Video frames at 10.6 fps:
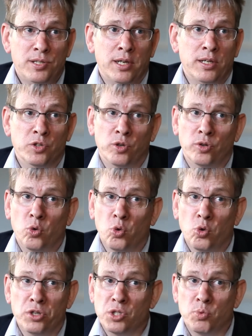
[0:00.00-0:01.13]
has got
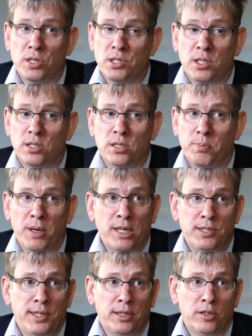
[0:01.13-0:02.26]
all the Swazis
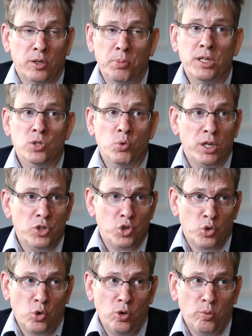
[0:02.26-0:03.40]
debating. Nobody's quite
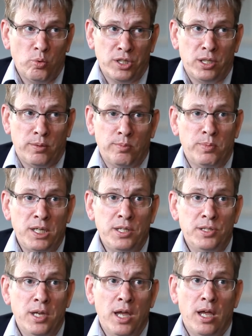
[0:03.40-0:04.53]
sure what it
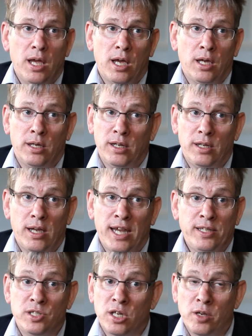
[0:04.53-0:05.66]
means.
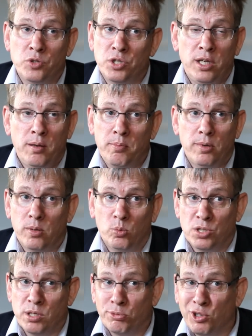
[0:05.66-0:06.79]
Aides close to him were
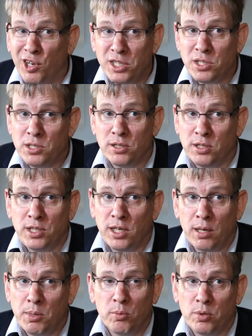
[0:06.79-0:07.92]
surprised that he
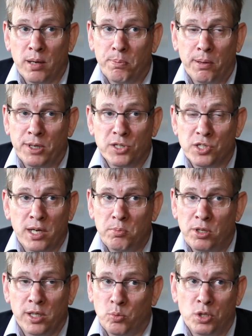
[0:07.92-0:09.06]
came out with that public
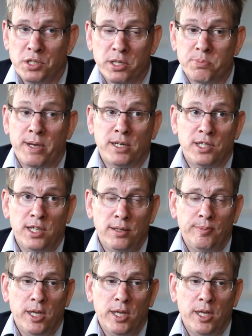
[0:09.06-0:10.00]
statement. They weren't expecting it.